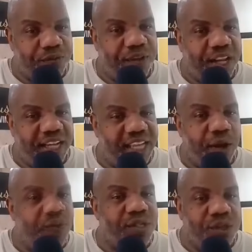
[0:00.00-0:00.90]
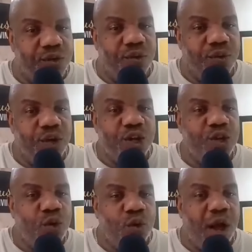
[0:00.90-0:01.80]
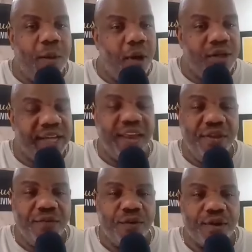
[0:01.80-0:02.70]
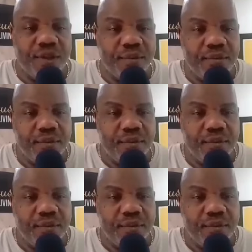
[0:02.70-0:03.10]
feelings like it was a new new realm altogether for them